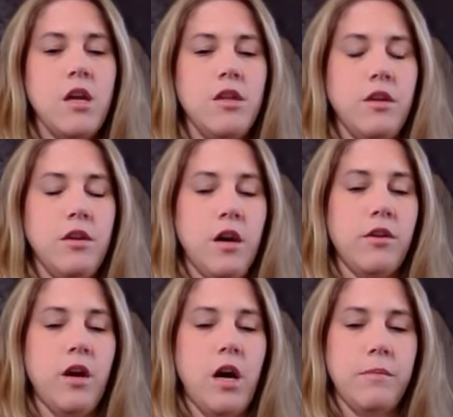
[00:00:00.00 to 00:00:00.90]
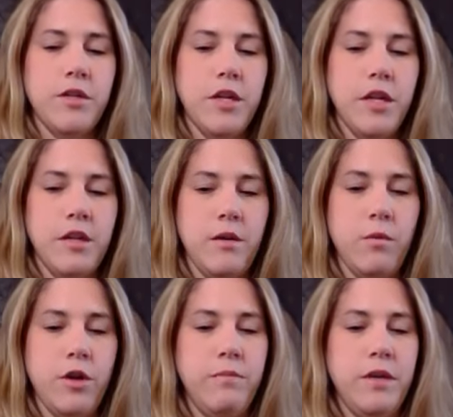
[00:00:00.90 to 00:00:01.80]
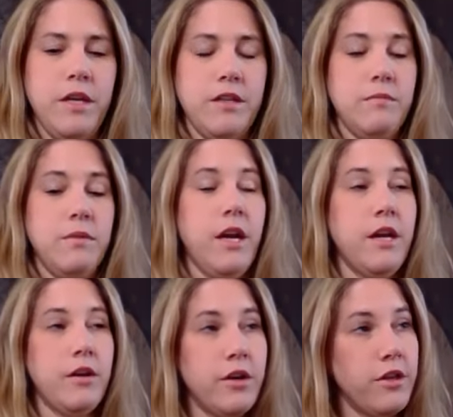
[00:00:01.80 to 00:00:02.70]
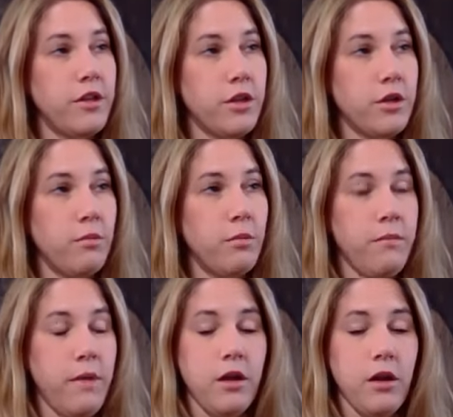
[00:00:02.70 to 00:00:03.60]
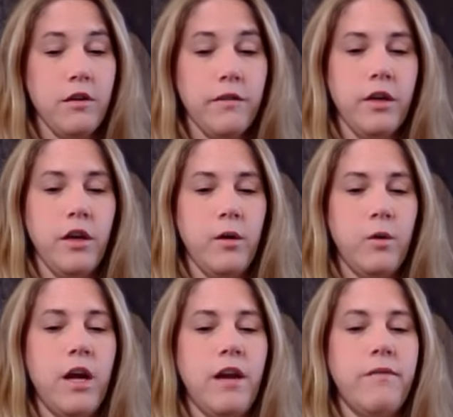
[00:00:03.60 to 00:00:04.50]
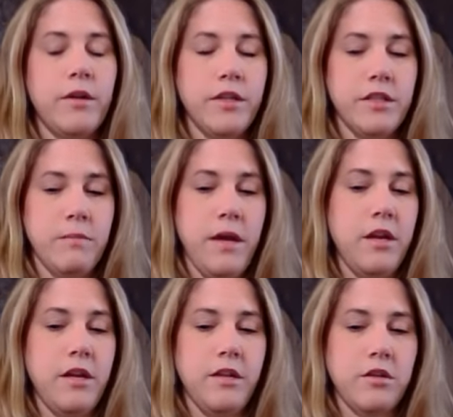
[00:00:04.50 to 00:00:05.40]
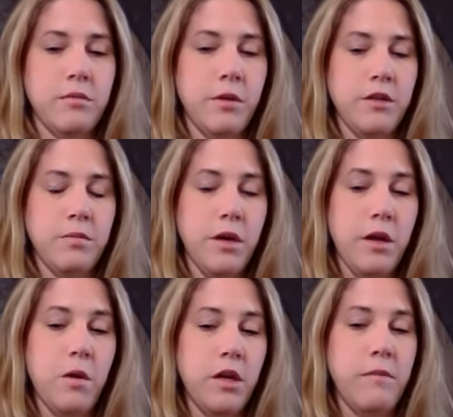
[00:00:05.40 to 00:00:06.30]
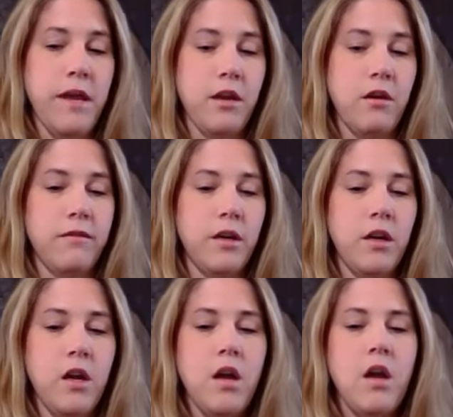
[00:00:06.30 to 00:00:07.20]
The other option would be to be entered in the Thoroughbred Makeover or have participated in the 2021 Makeover,